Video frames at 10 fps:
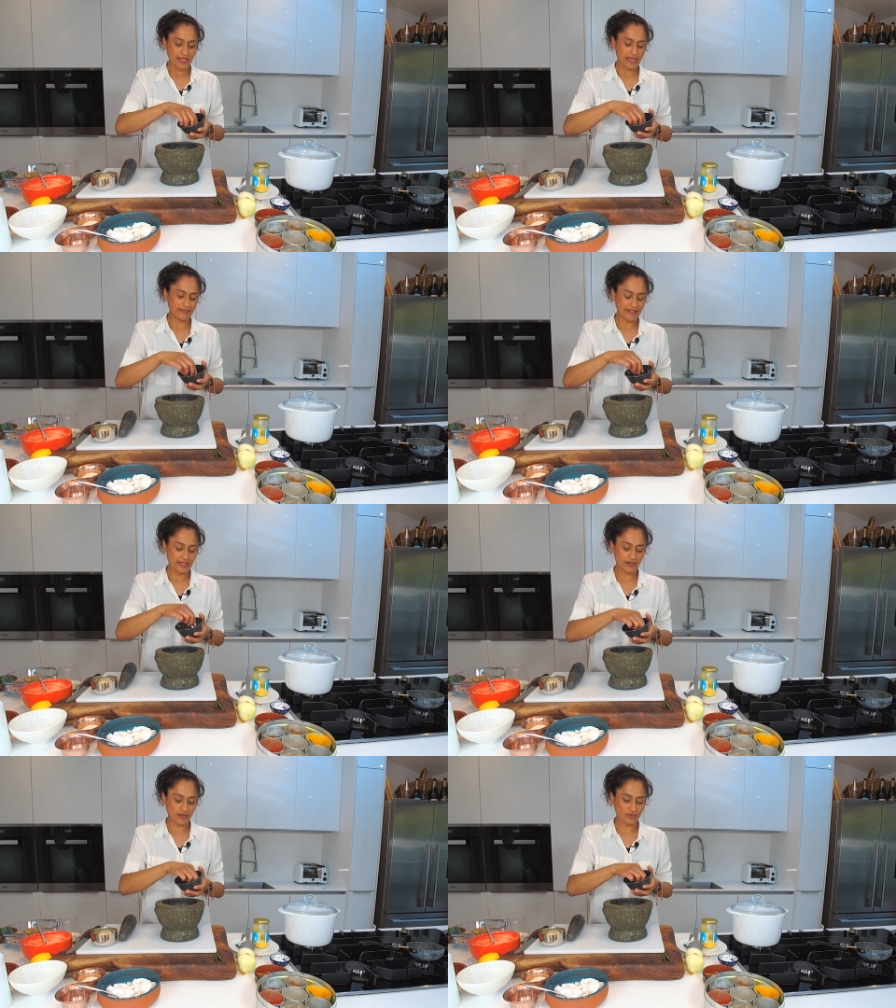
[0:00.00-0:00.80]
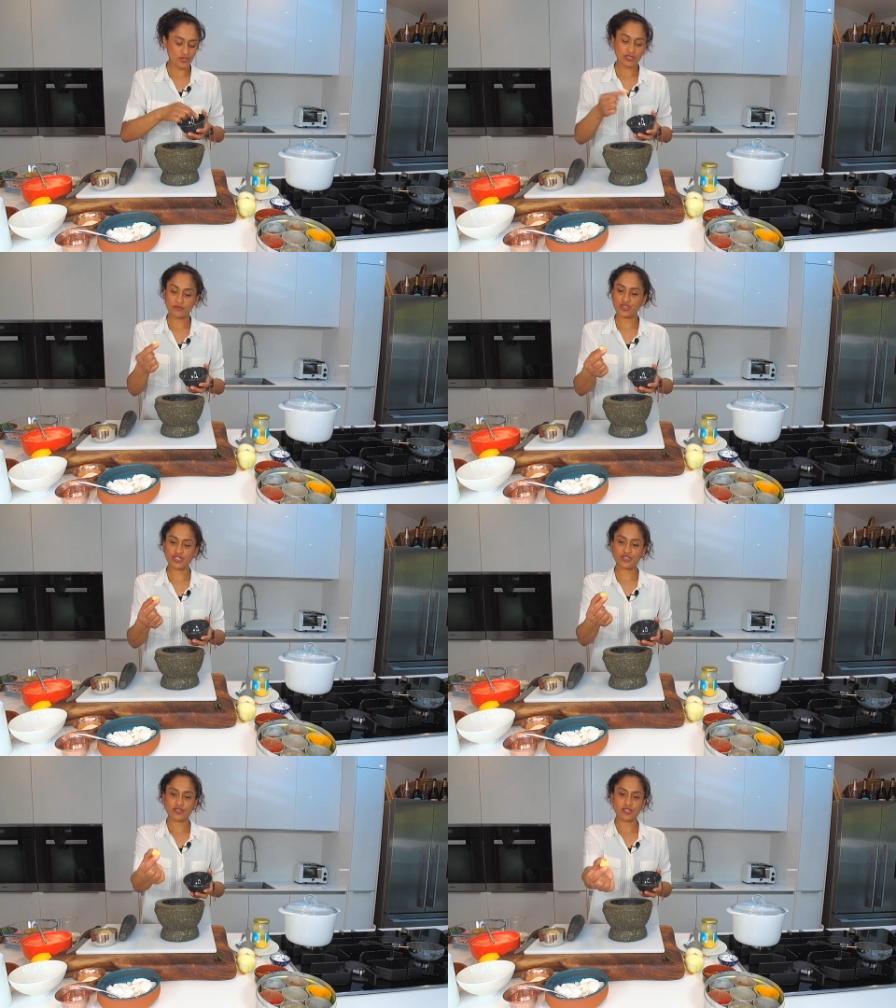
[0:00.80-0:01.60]
And then I've got some
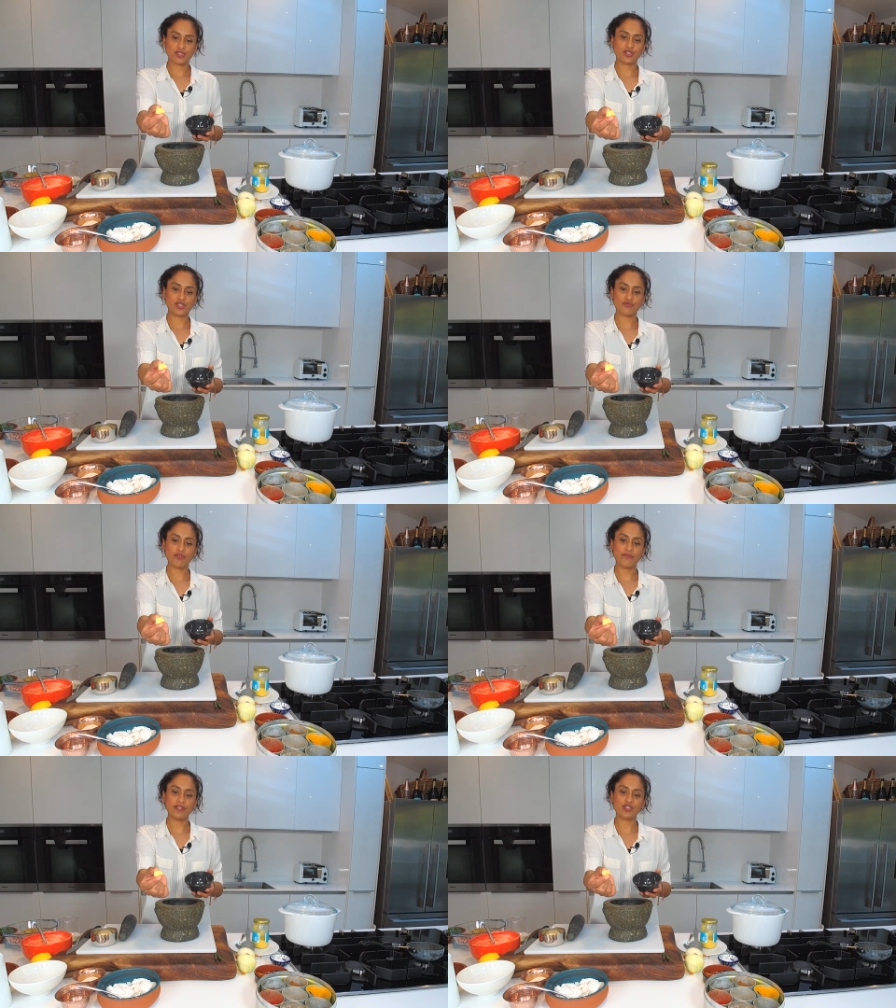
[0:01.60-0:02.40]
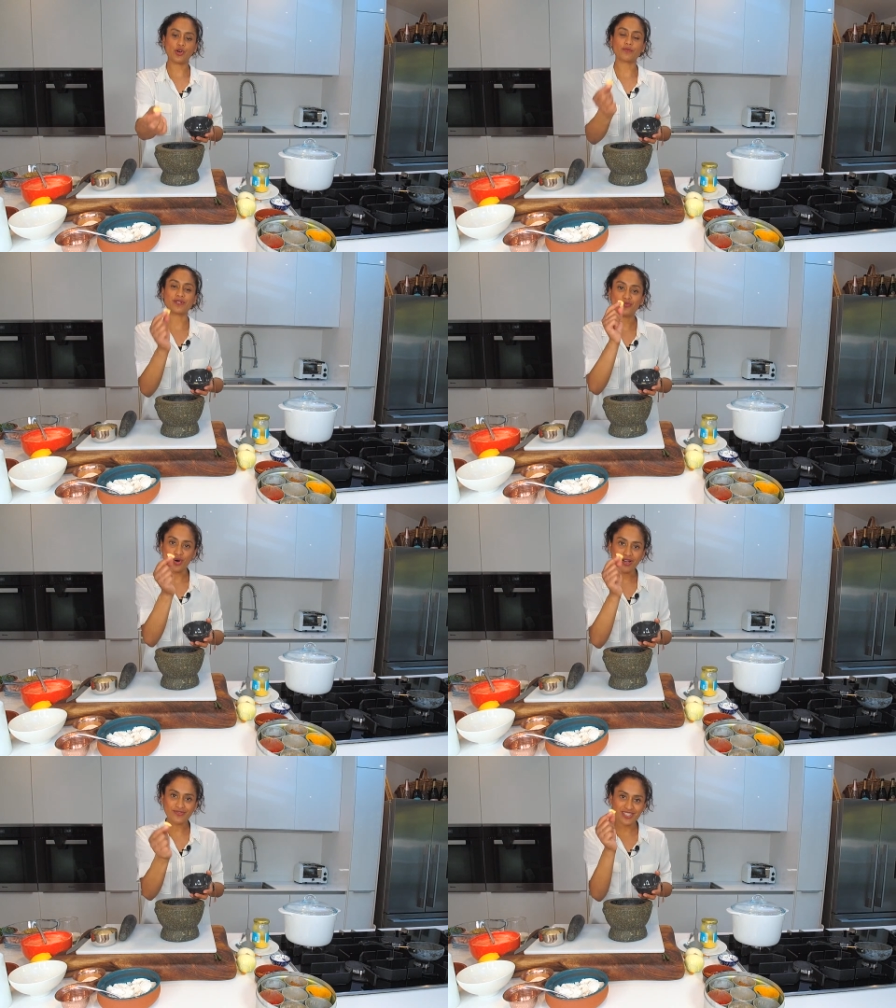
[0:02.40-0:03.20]
ginger that's just roughly chopped. And
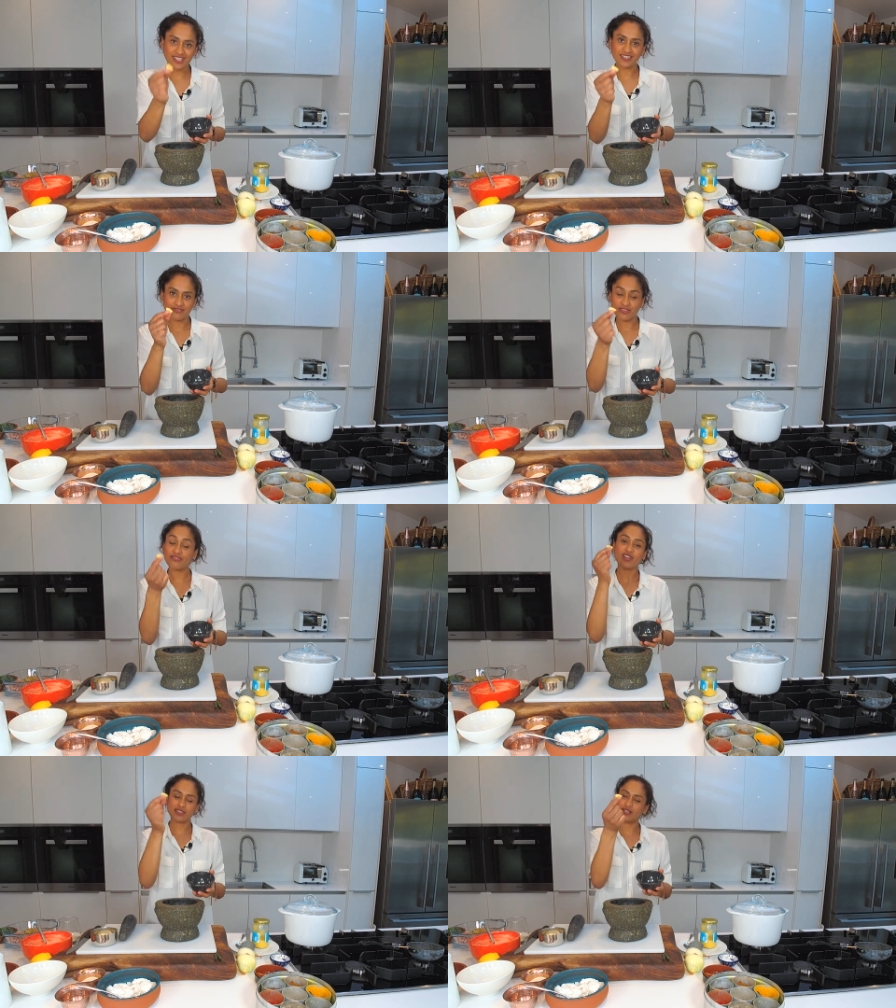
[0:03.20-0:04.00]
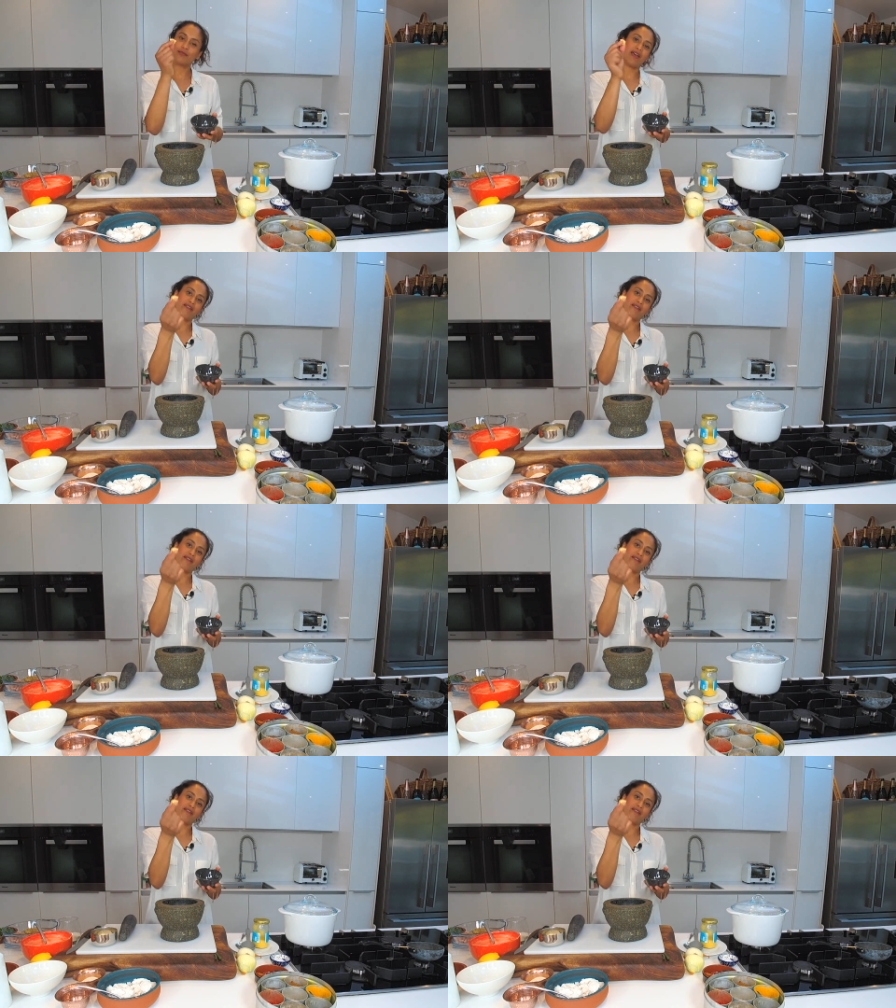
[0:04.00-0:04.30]
what I've done for the first time